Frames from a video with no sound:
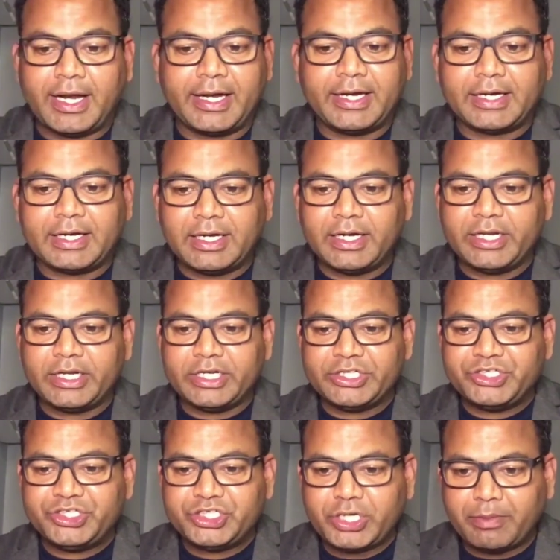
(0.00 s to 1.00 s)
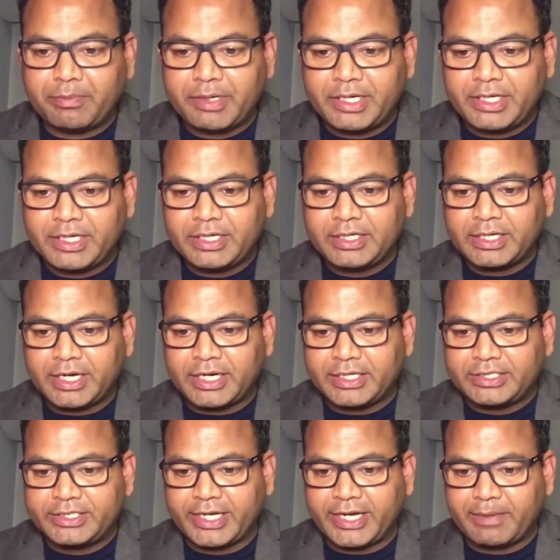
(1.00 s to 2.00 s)
Italy, Germany, uh,
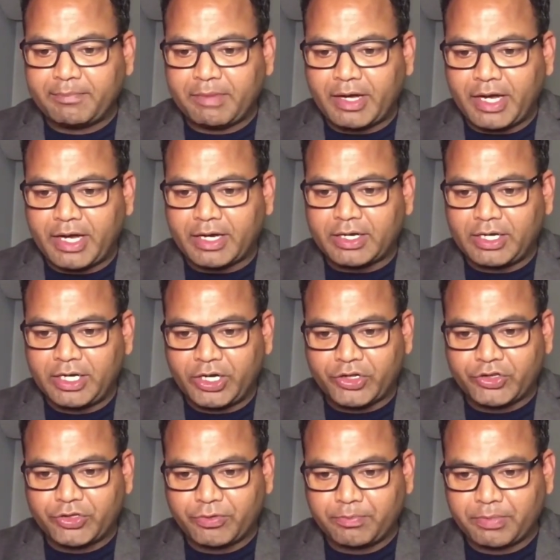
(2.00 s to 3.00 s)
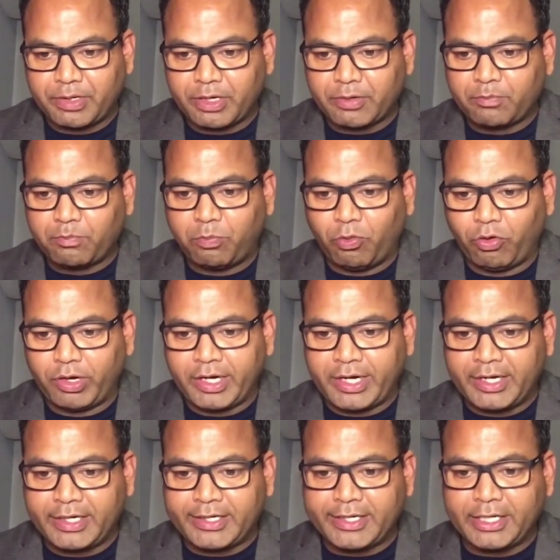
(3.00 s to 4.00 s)
Denmark, Luxembourg,
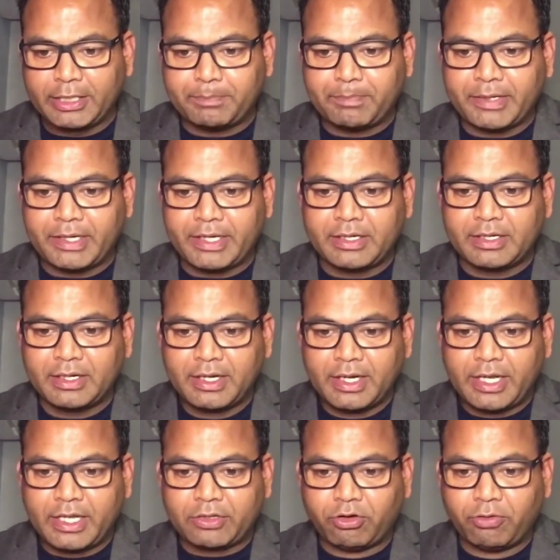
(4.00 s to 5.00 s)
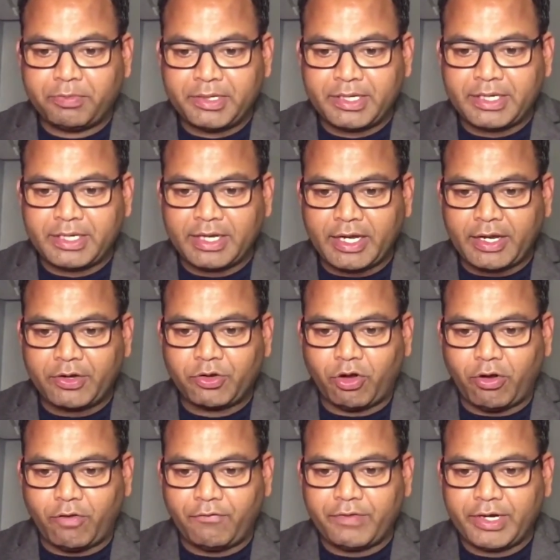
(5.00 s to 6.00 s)
Poland, Spain, Slovenia,
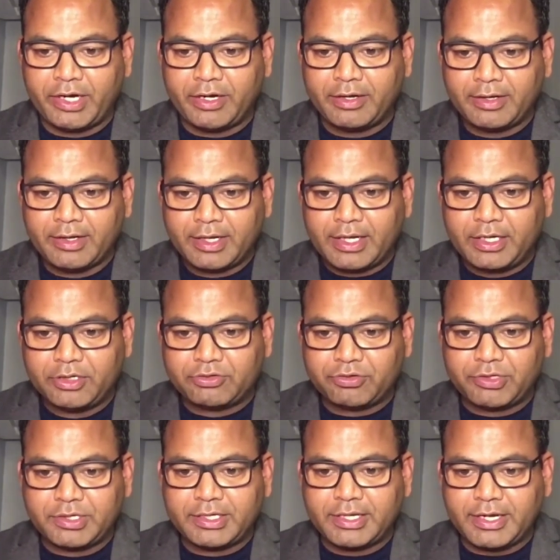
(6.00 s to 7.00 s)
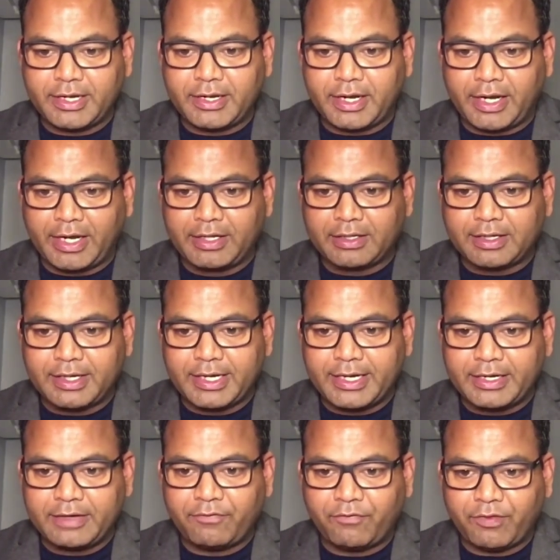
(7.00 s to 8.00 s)
Norway, Lithuania,
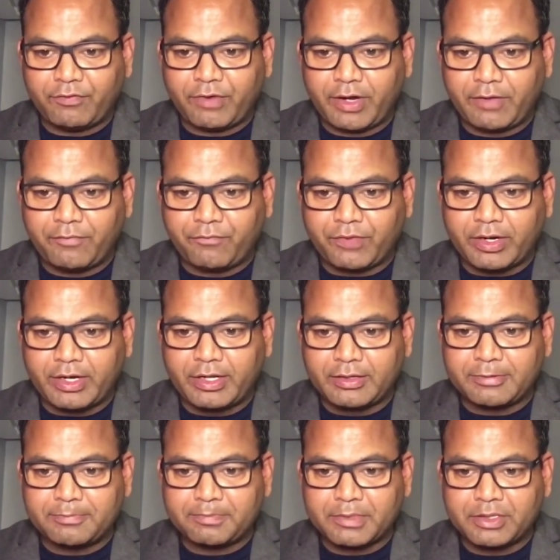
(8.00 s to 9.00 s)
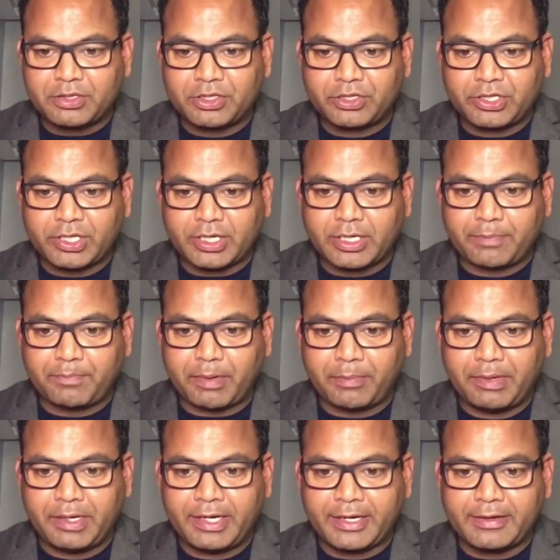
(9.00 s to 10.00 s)
Iceland, uh, France, Czech
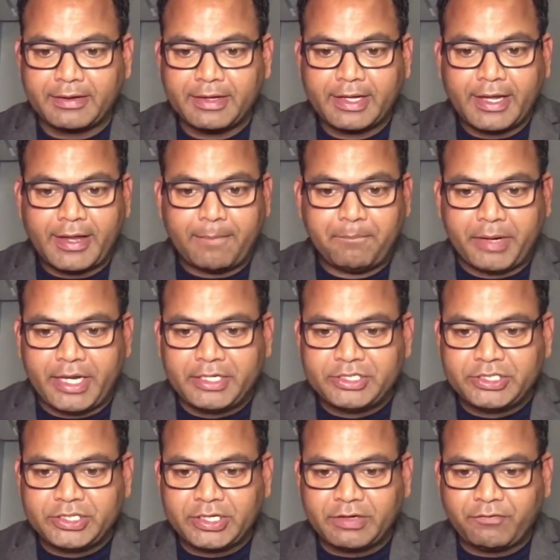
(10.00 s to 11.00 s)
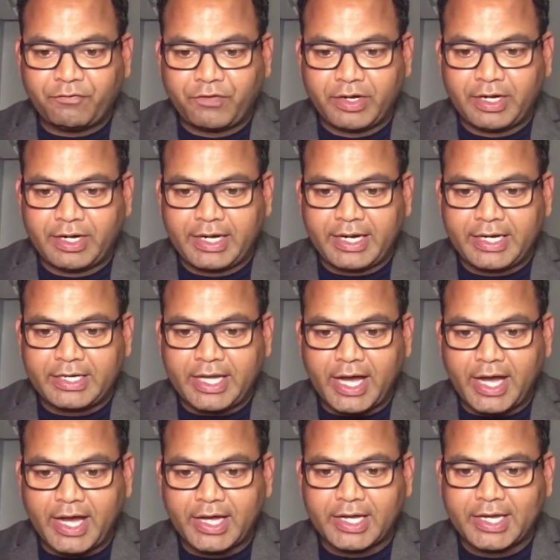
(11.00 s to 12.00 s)
Republic, Belgium, Finland,
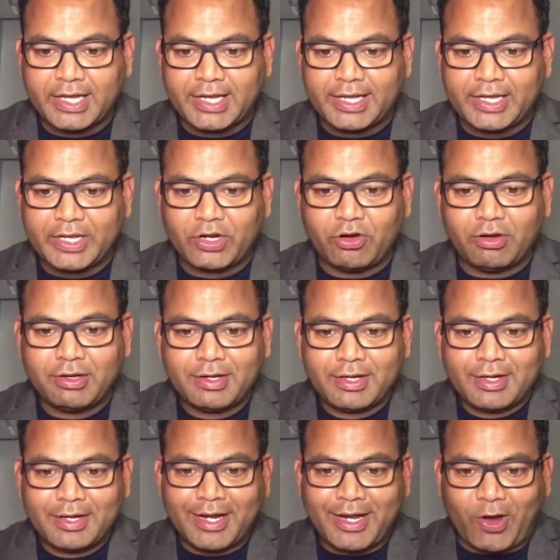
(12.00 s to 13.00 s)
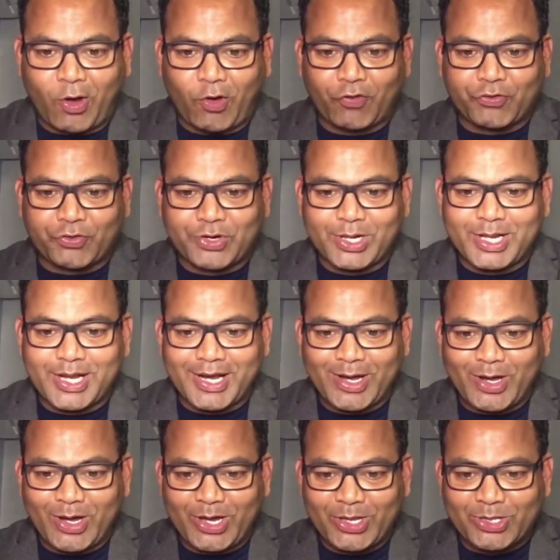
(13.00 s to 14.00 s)
Hungary, you know,
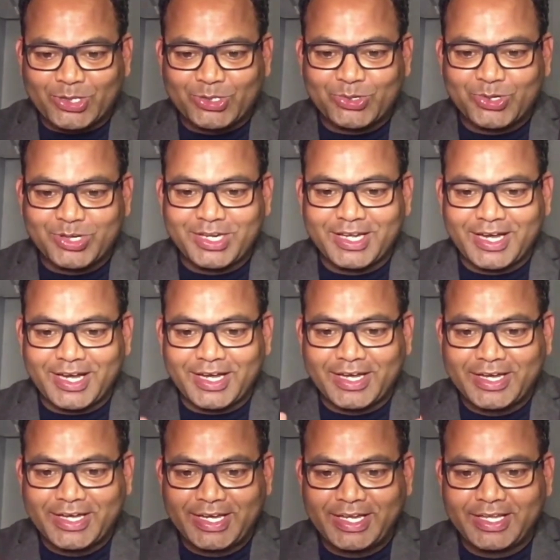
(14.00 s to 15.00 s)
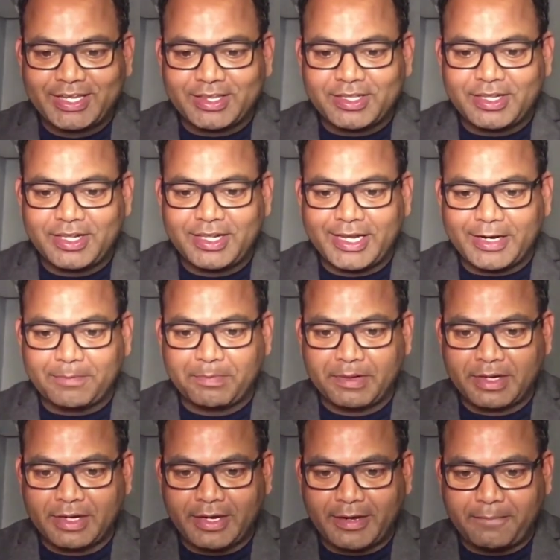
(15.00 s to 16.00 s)
Austria, Estonia, Greece,
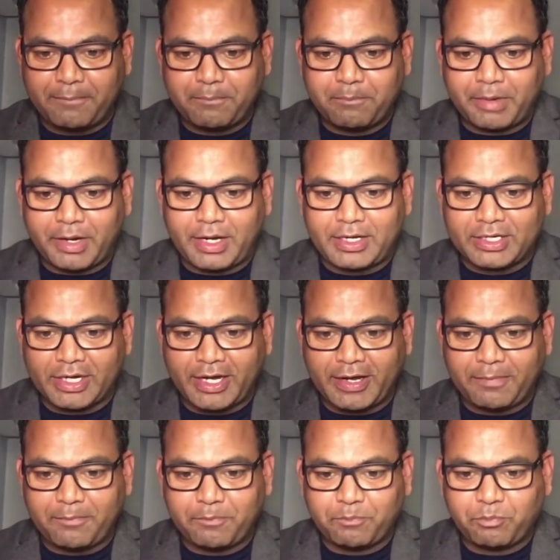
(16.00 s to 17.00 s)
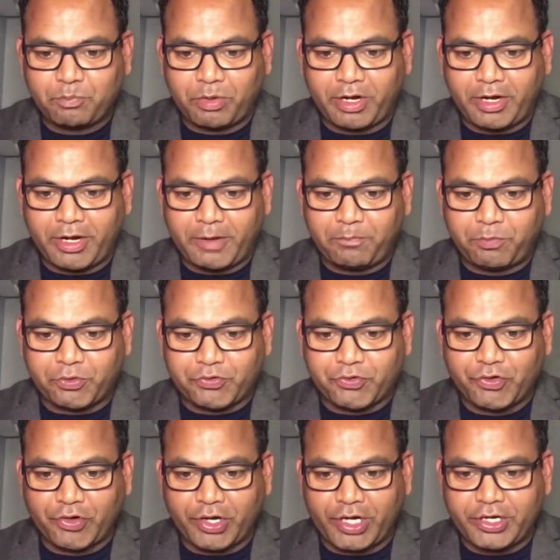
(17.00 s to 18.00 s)
Latvia, Malta, uh,
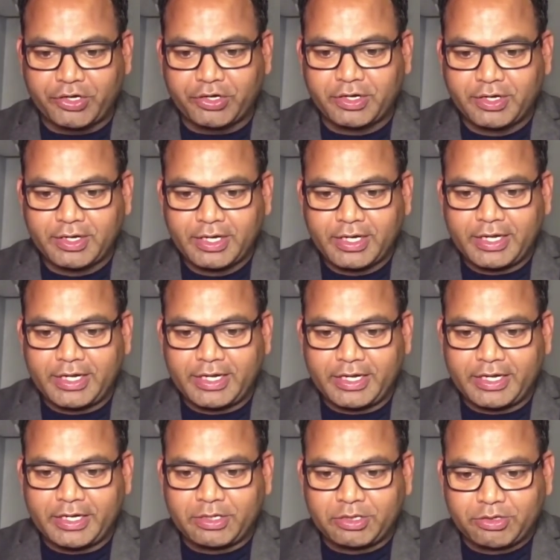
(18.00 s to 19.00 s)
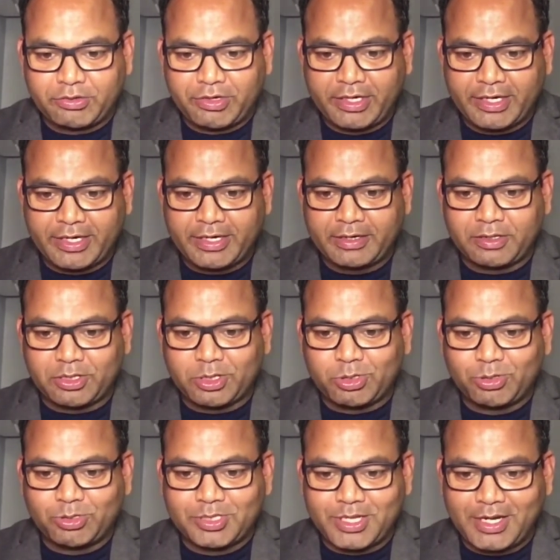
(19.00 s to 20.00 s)
Portugal, and Sweden,
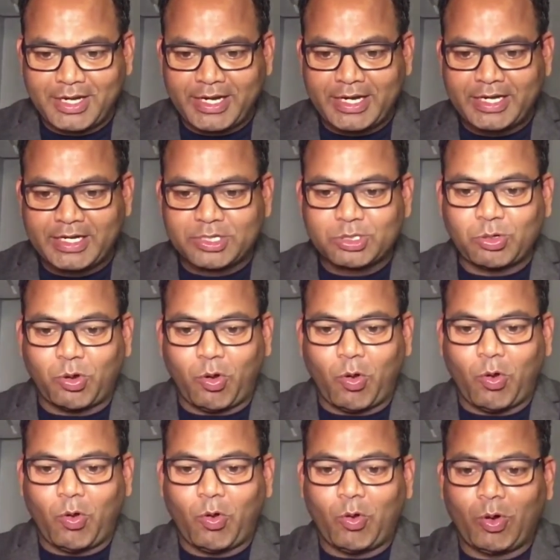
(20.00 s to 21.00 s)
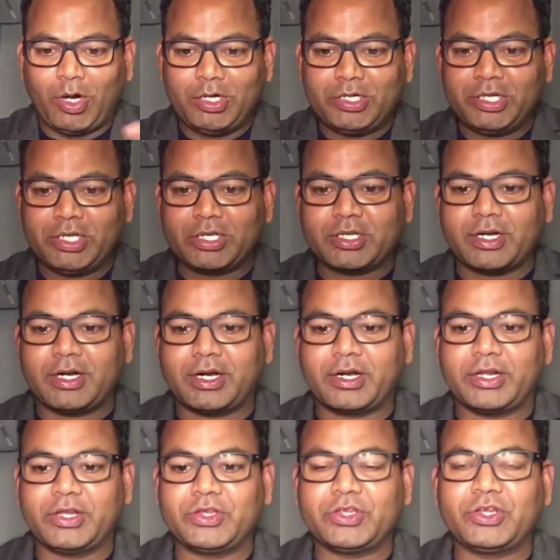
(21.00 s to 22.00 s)
Switzerland. So all these
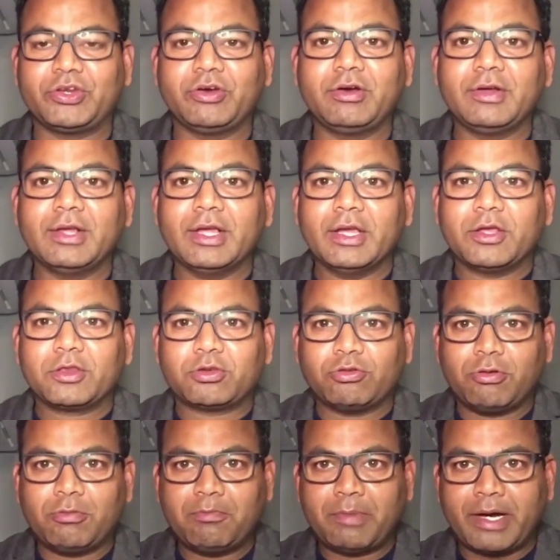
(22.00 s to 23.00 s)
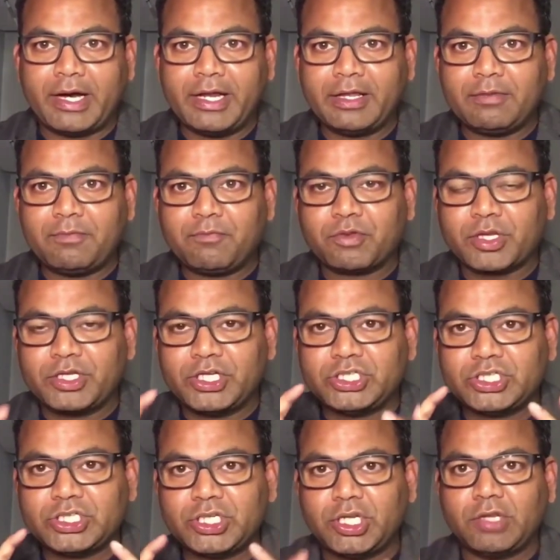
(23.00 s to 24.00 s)
countries, you know. So my
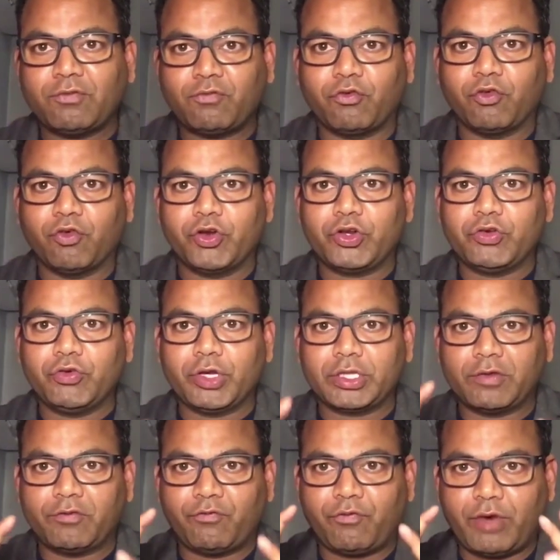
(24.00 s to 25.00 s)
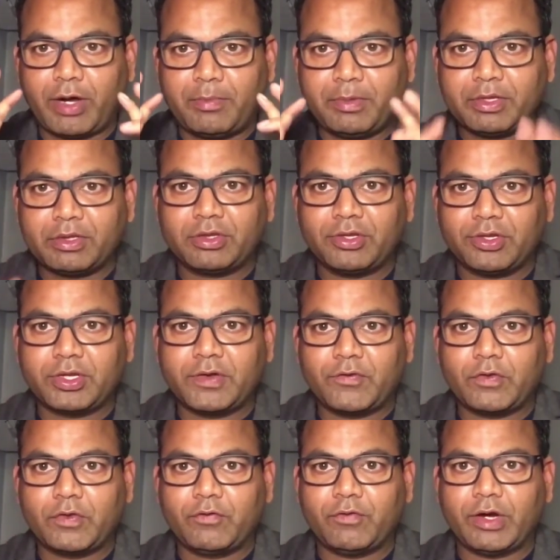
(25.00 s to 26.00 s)
suggestion is for you as a pharmacist,
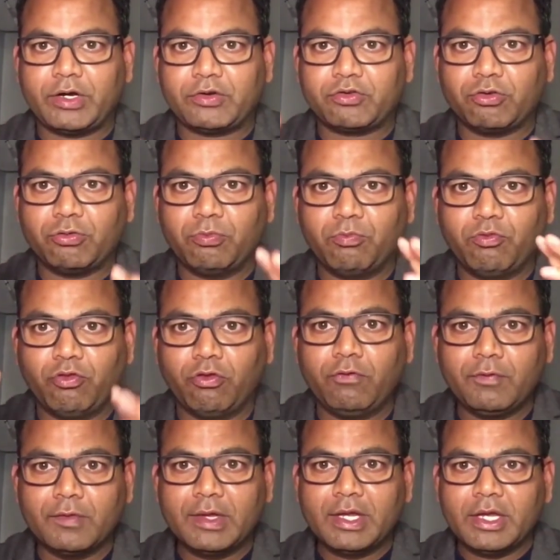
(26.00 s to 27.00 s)
if you want to move.